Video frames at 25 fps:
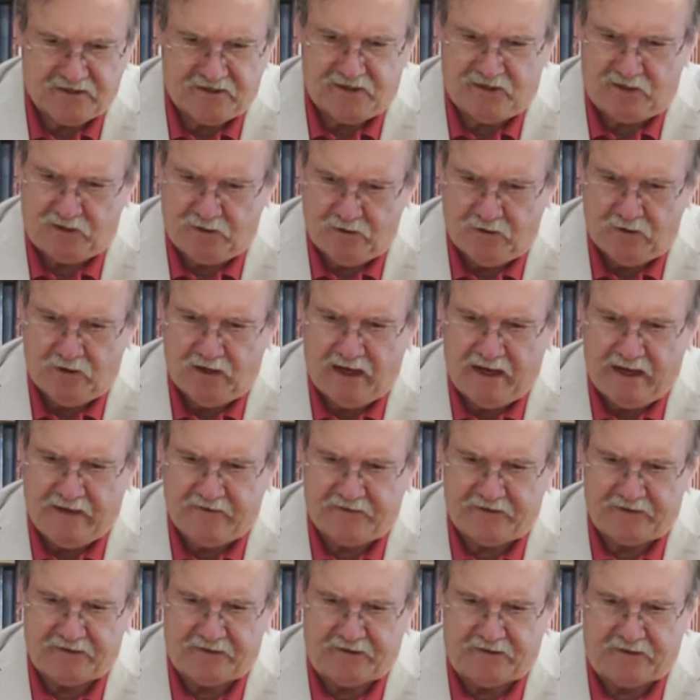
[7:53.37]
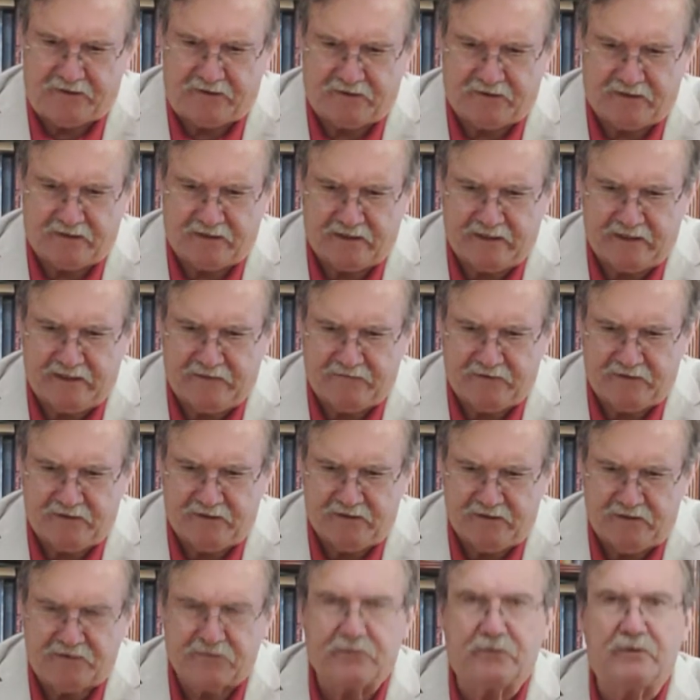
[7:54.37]
U Avenue,
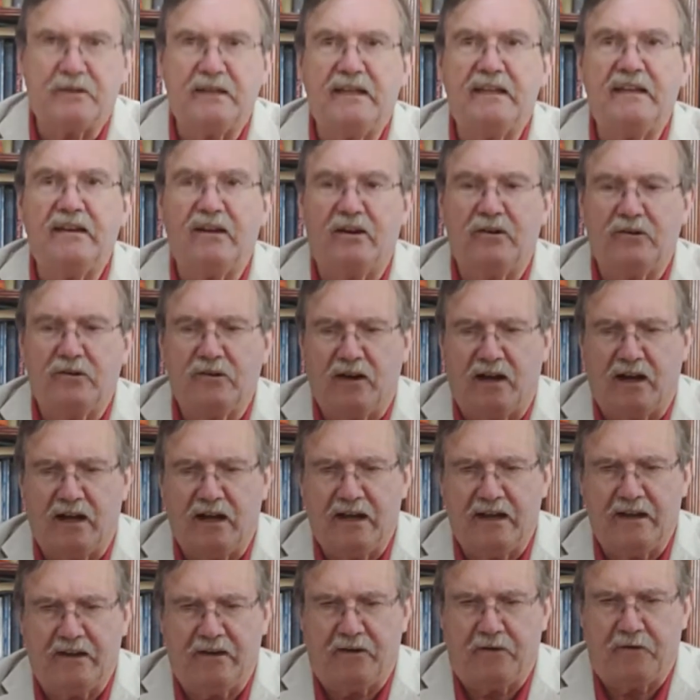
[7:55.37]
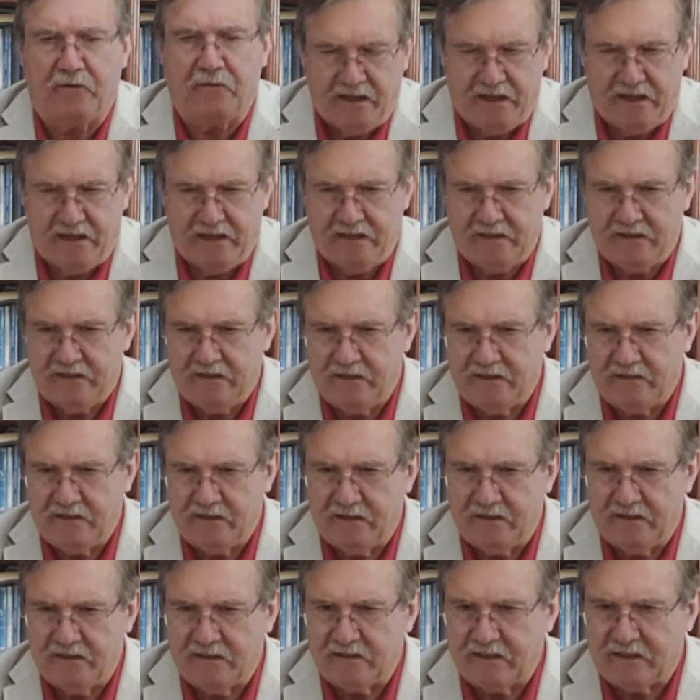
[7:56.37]
Cleveland 3, Ohio. And
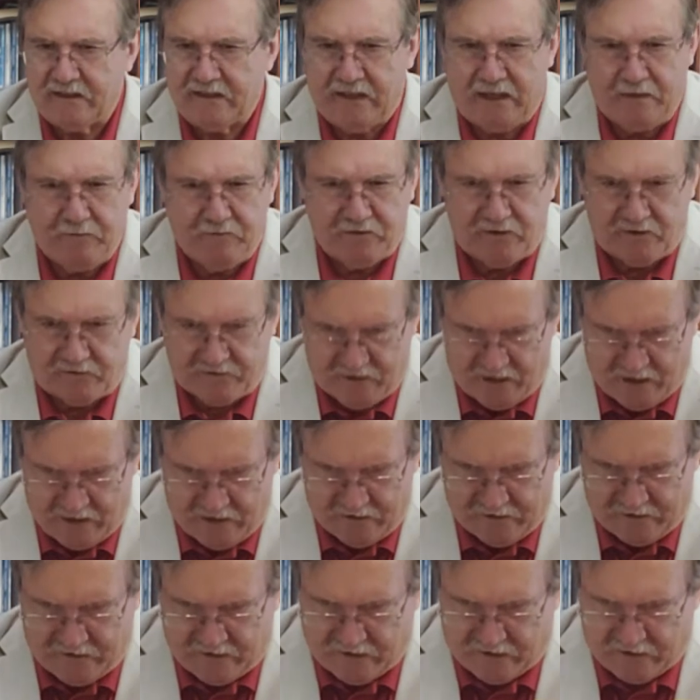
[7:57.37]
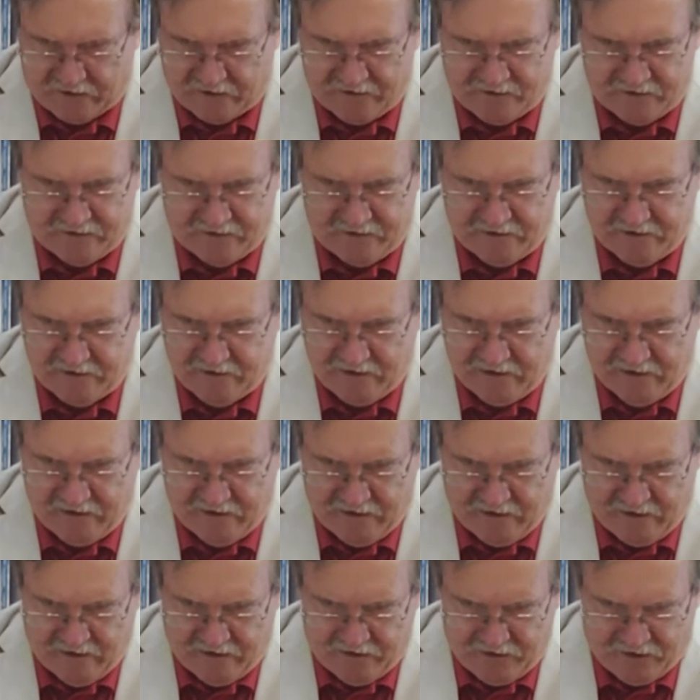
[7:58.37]
the table of contents,
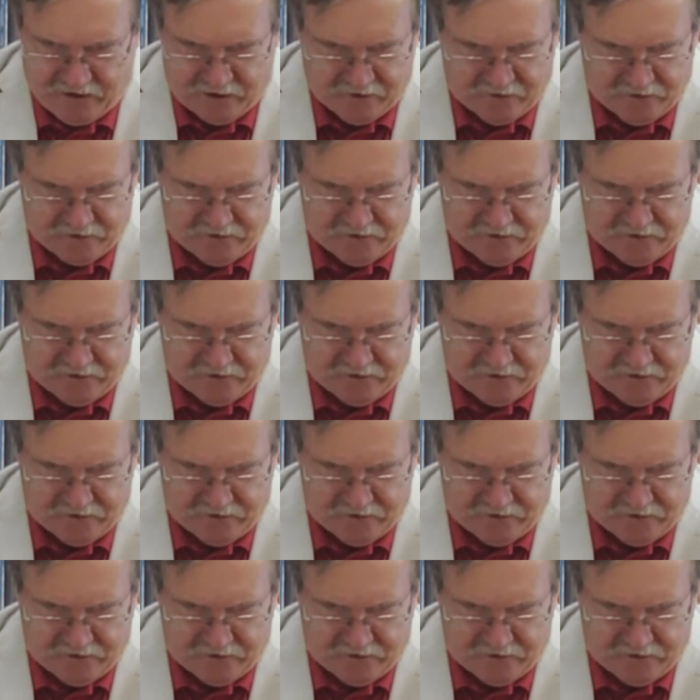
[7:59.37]
general